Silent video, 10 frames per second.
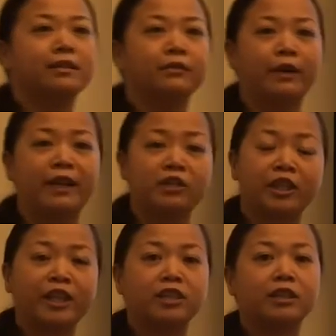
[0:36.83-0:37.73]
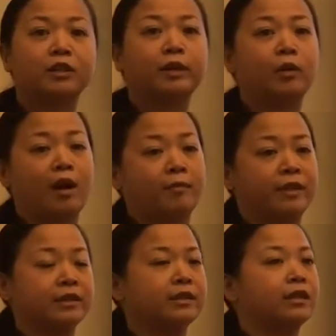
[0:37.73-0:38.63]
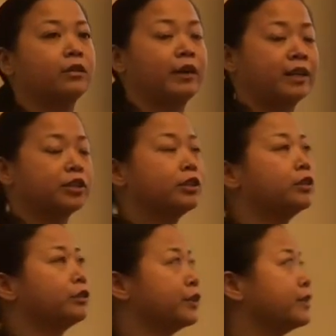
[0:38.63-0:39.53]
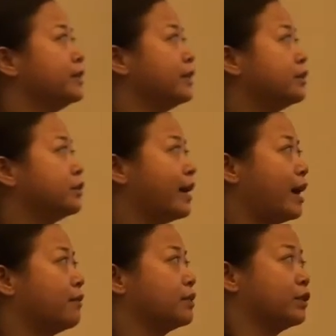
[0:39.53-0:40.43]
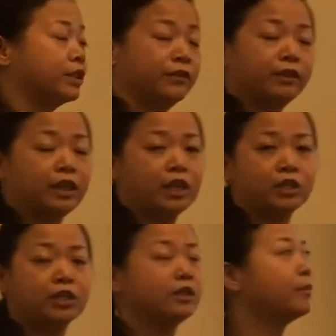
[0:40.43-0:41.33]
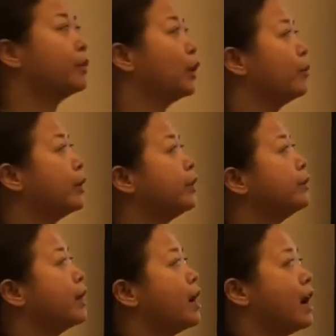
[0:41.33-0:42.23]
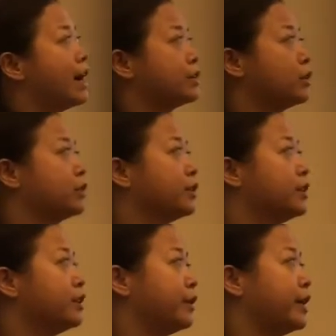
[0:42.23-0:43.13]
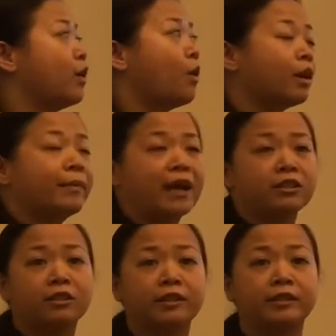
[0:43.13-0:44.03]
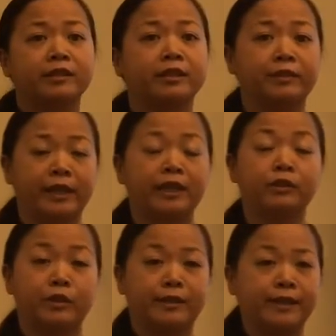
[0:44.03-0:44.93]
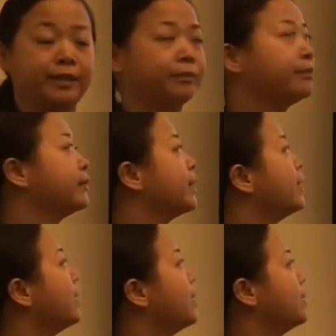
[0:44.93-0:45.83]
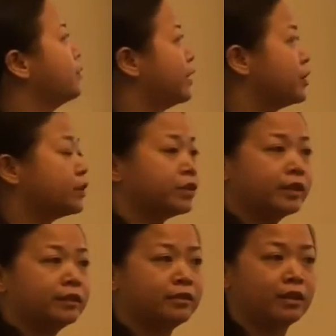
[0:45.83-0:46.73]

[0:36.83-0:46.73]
For educational requirements, correctional nurse needs to have a certification, diploma, associate degree, or bachelor's degree in nursing. Registered